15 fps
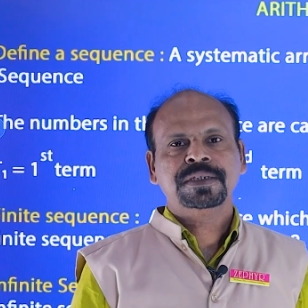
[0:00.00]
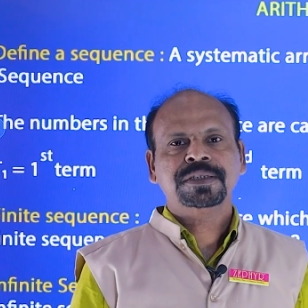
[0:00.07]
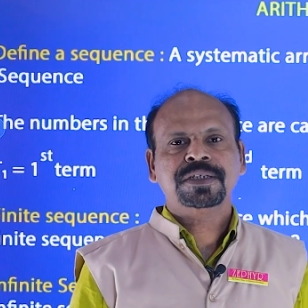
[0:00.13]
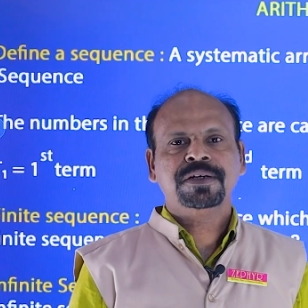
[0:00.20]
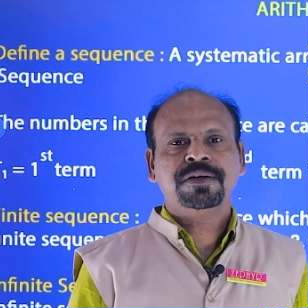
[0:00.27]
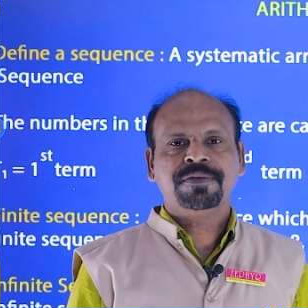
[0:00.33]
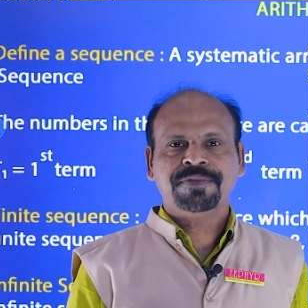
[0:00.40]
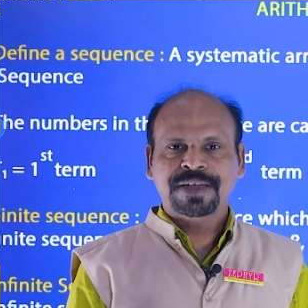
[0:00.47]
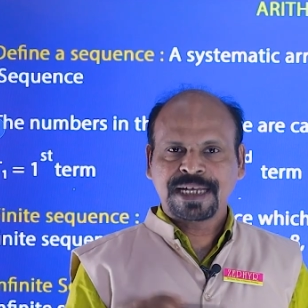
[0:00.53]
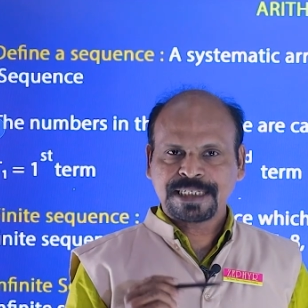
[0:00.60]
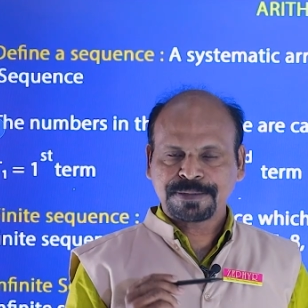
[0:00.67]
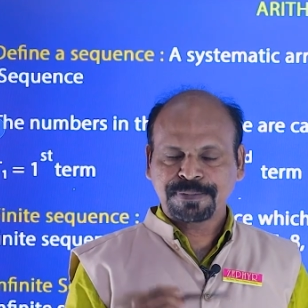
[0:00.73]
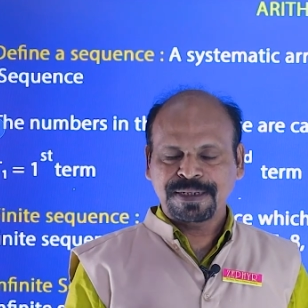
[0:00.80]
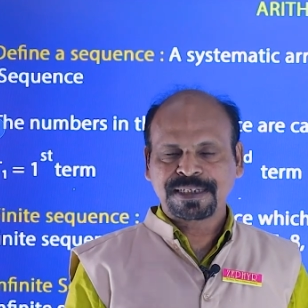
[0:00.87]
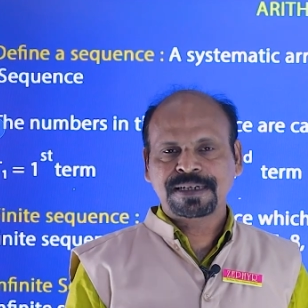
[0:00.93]
So we
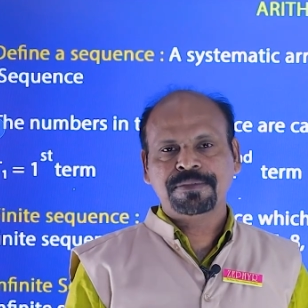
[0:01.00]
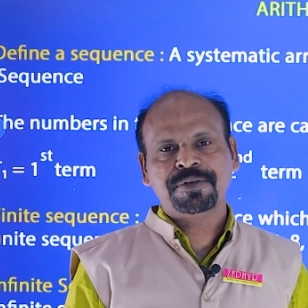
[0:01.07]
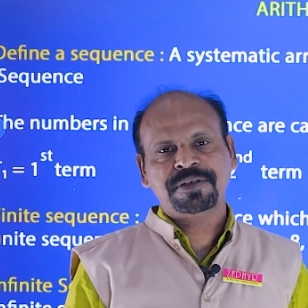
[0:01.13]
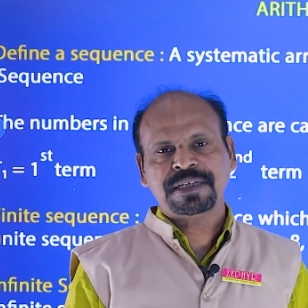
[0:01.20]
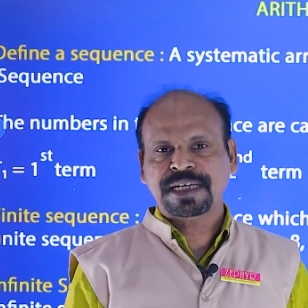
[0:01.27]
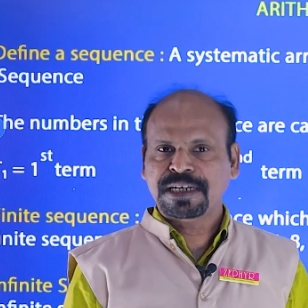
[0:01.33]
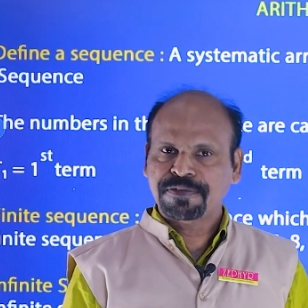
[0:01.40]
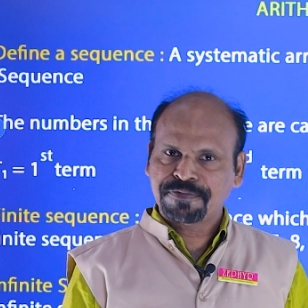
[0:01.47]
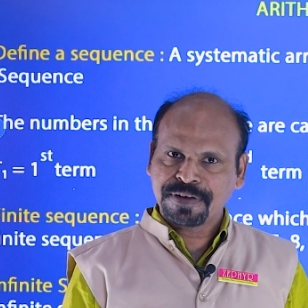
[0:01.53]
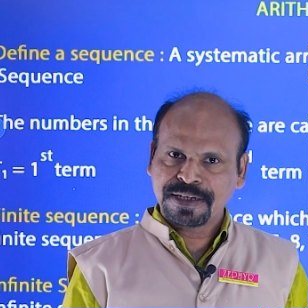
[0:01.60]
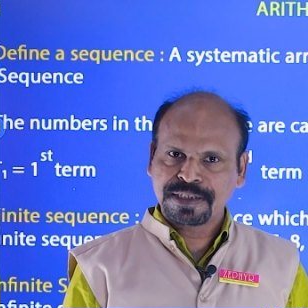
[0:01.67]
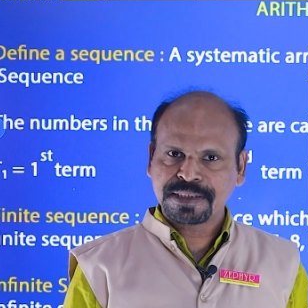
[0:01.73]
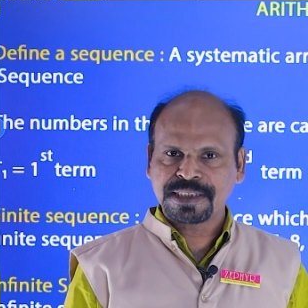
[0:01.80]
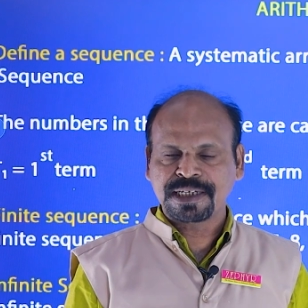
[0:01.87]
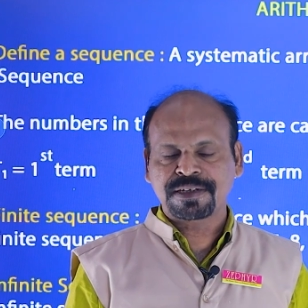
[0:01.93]
explained about
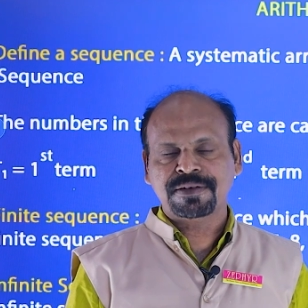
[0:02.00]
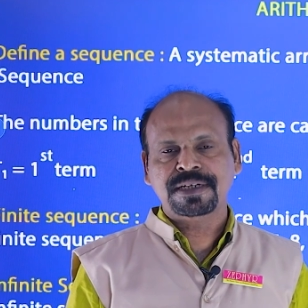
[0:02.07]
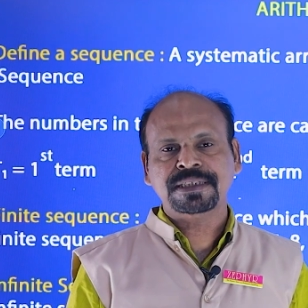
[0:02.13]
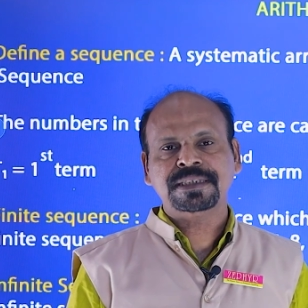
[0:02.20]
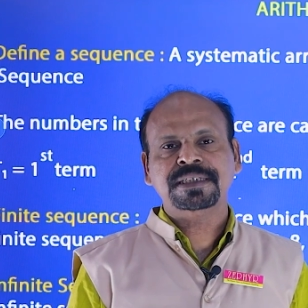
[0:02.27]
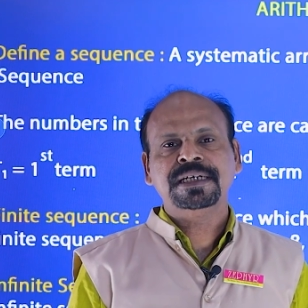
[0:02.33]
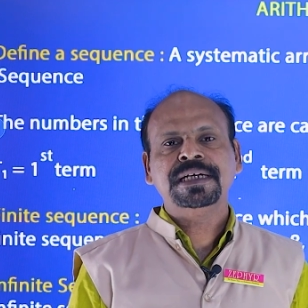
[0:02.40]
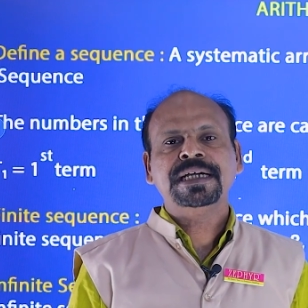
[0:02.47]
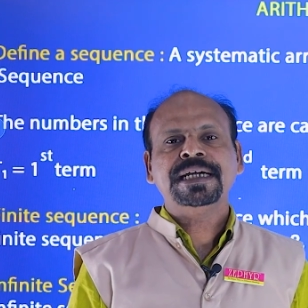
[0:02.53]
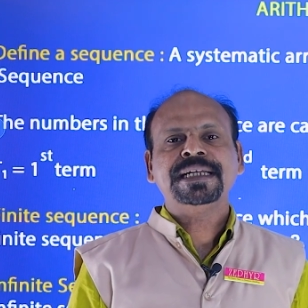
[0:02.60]
infinite sequence.